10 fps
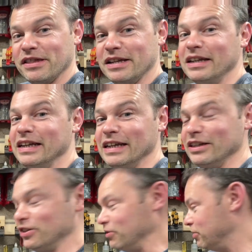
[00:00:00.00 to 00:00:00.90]
than you
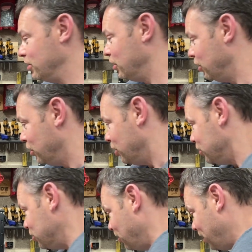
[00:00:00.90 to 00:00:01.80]
need to.
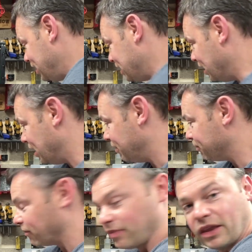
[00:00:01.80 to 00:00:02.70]
So basically,
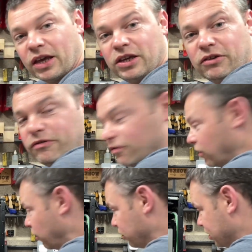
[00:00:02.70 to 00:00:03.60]
you've
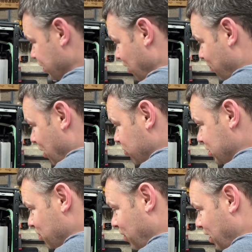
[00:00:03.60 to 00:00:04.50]
got a power
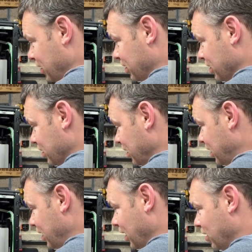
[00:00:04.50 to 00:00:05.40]
supply
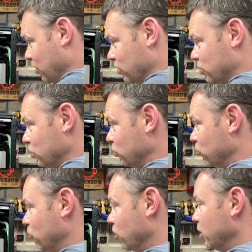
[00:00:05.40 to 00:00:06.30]
here to
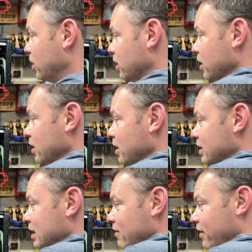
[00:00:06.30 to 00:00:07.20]
run the
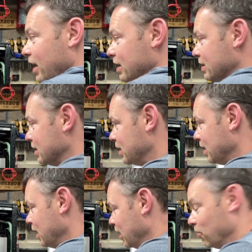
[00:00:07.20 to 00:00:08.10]
ZVS.
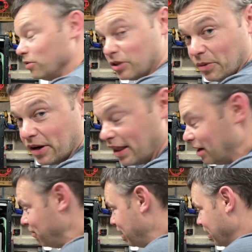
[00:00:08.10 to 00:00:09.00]
We'll come on to that
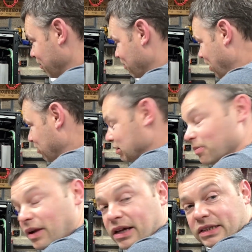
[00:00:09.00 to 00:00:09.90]
in a minute. Power
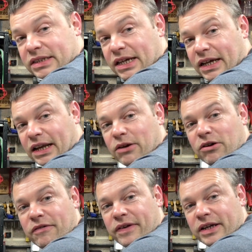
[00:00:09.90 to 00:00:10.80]
supply is taken out
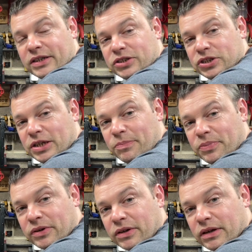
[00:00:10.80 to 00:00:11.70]
of a cheap
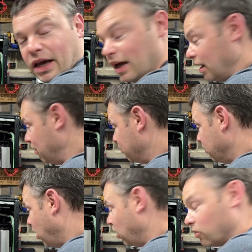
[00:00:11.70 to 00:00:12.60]

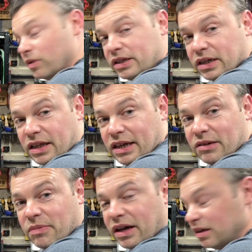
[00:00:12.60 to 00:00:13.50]
arc welder that you can
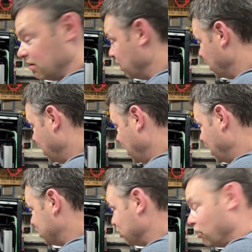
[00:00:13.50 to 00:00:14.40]
buy.
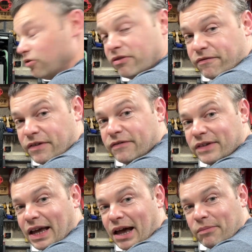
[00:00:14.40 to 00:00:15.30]
It's a
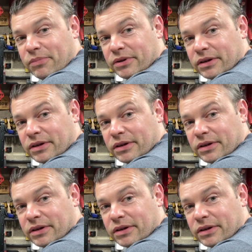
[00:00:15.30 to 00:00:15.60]
150 amp